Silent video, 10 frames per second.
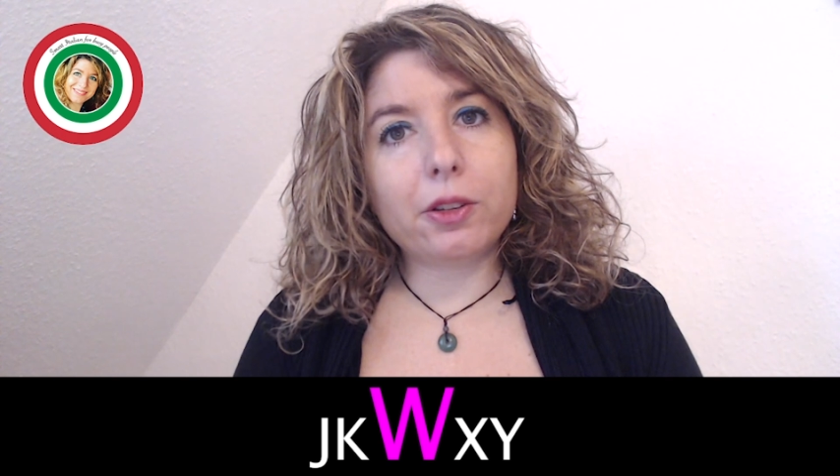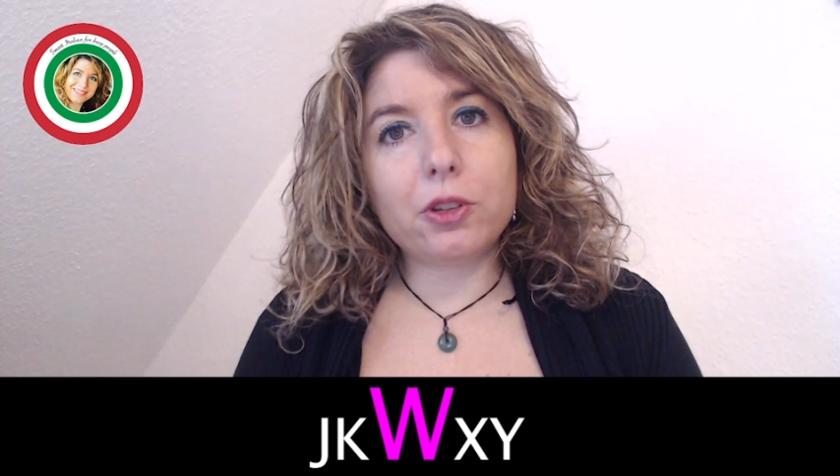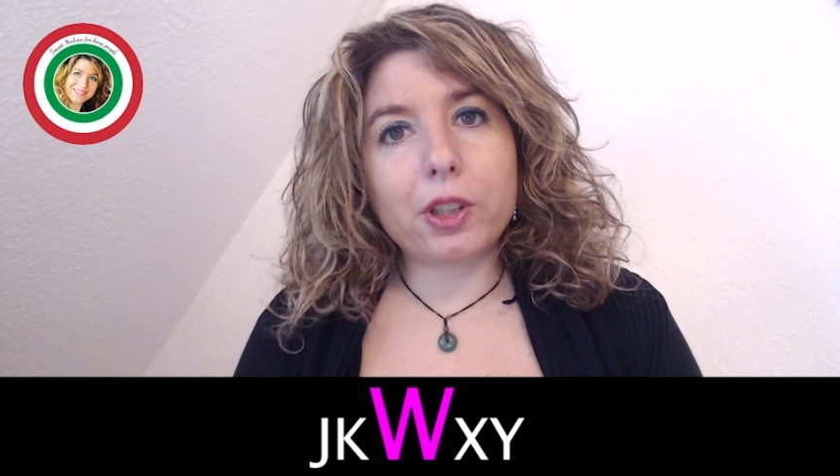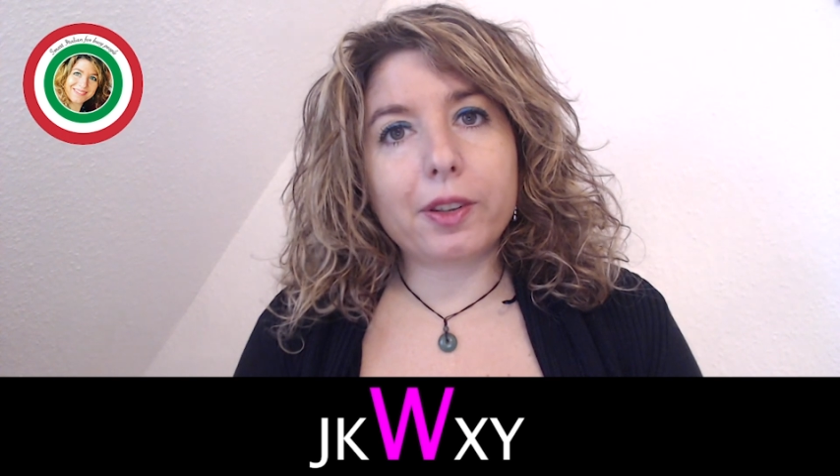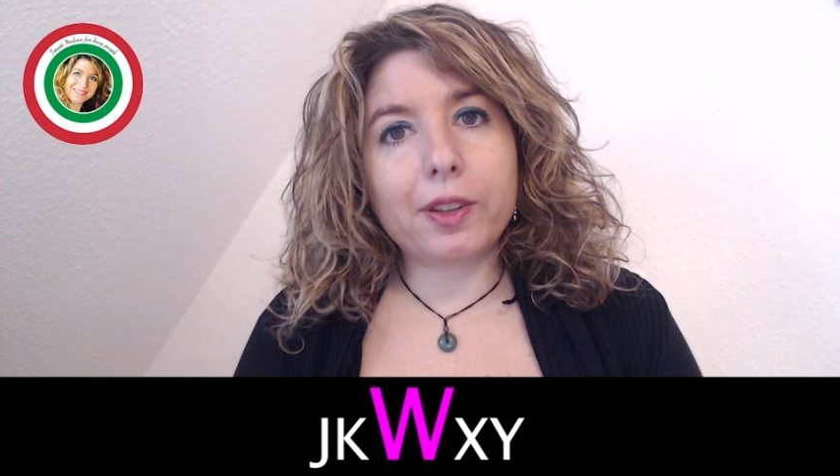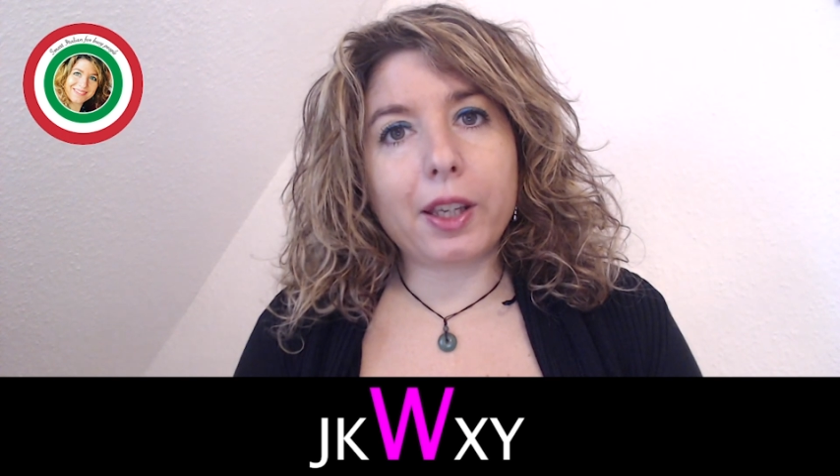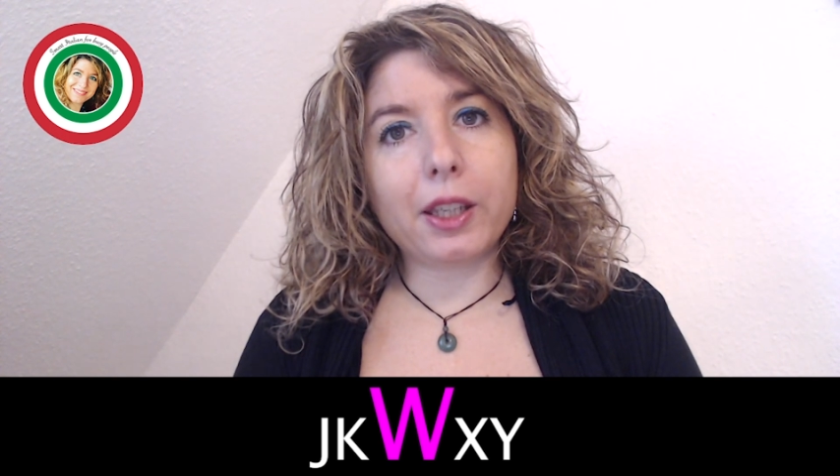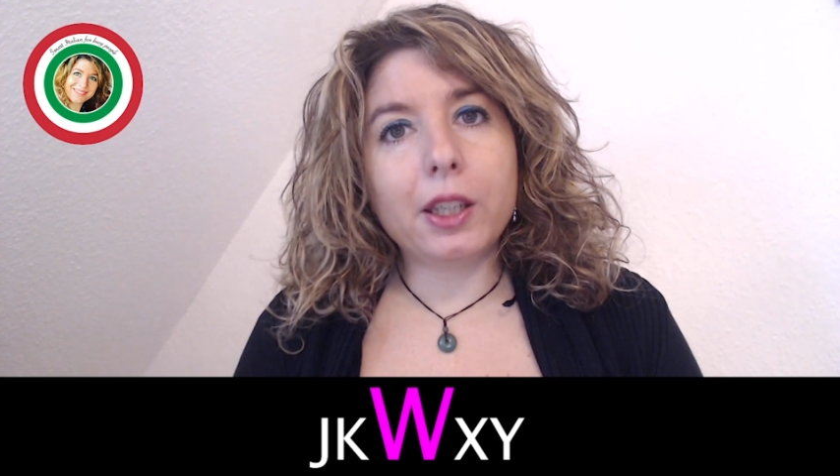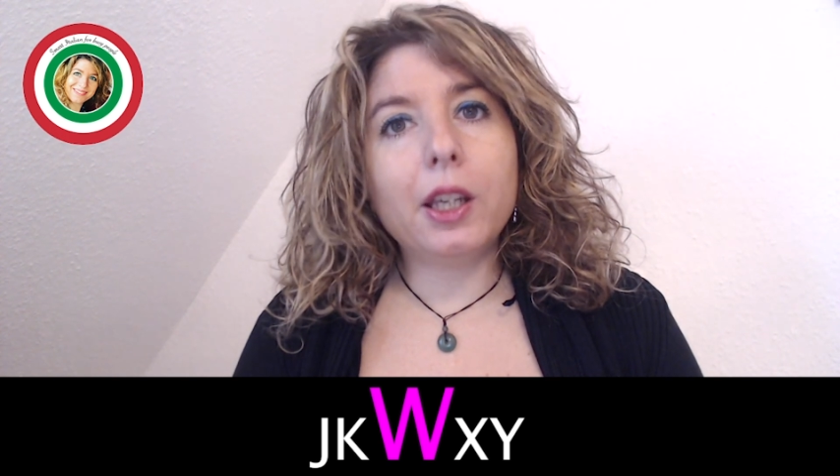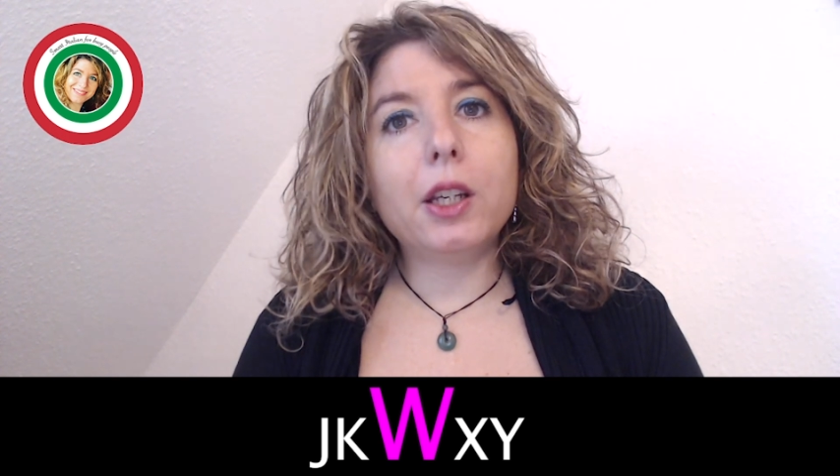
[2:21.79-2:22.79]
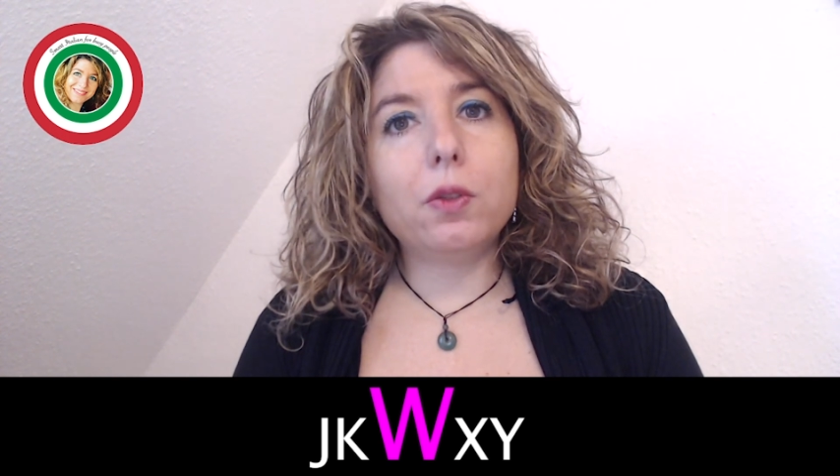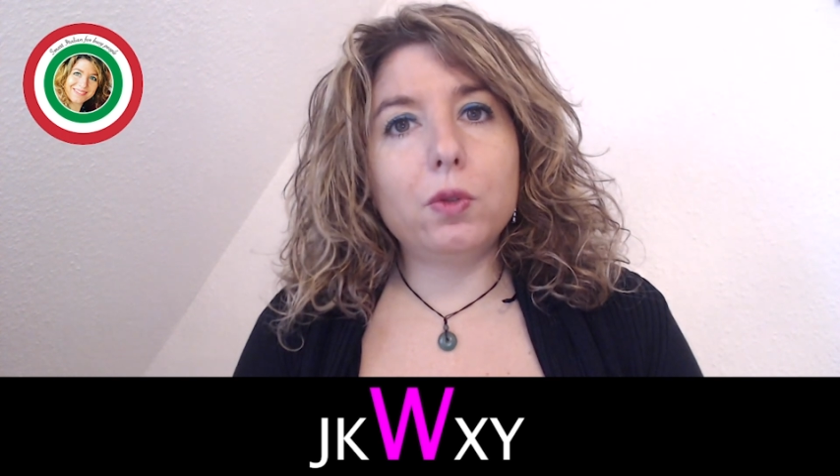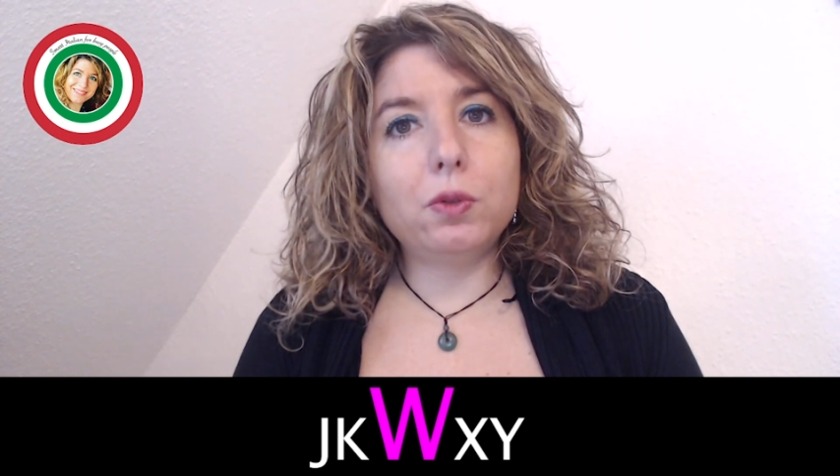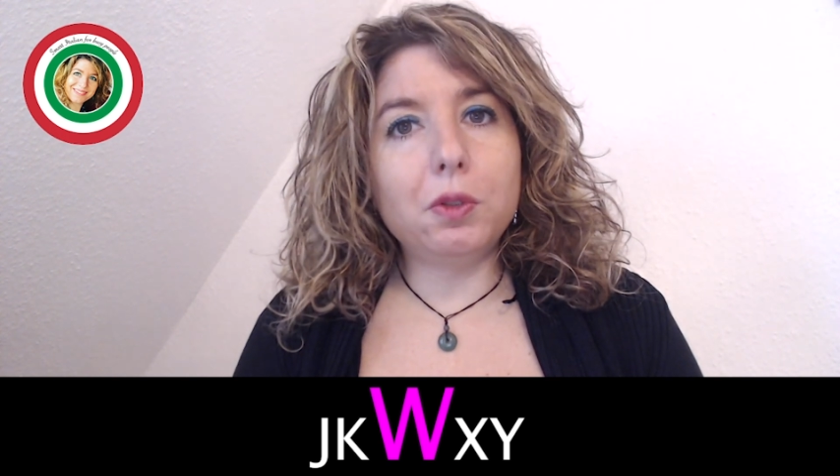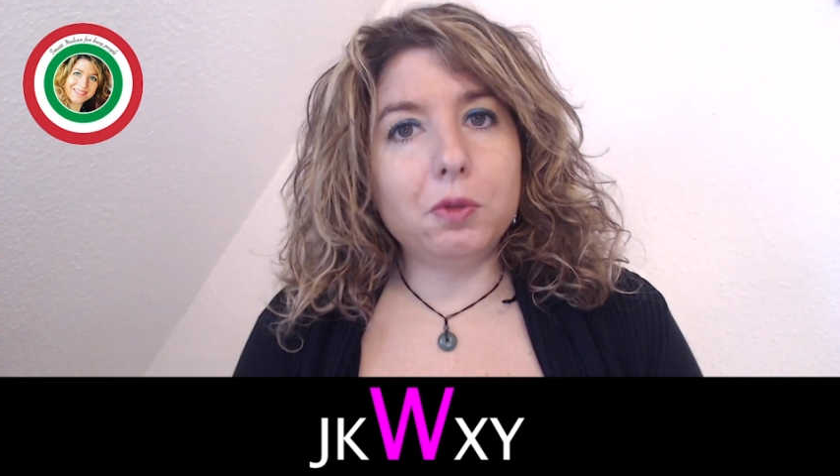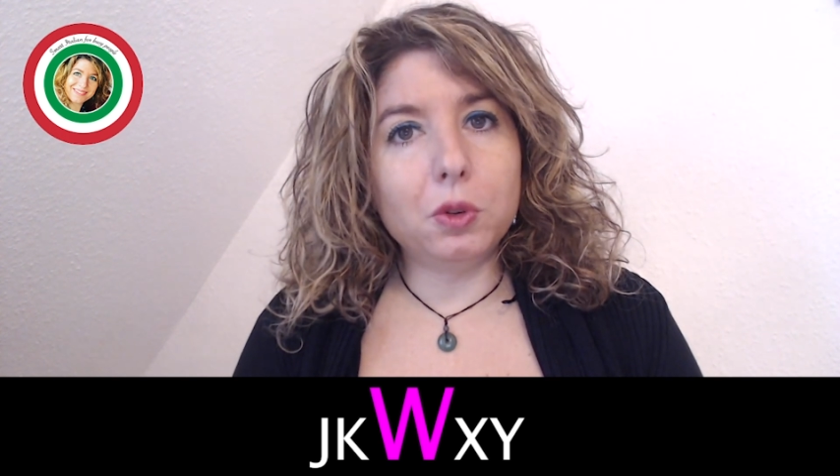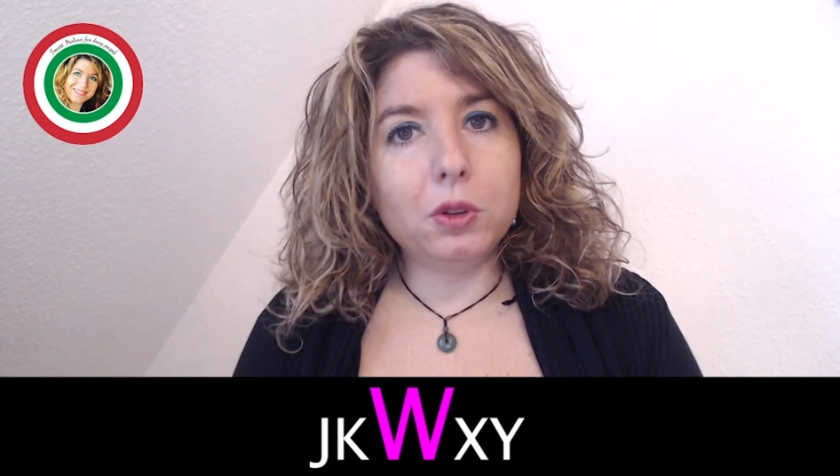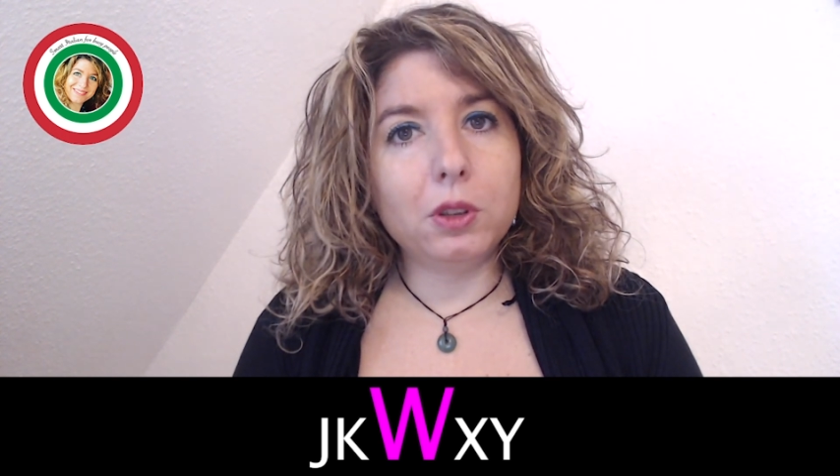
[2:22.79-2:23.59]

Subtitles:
you just say www.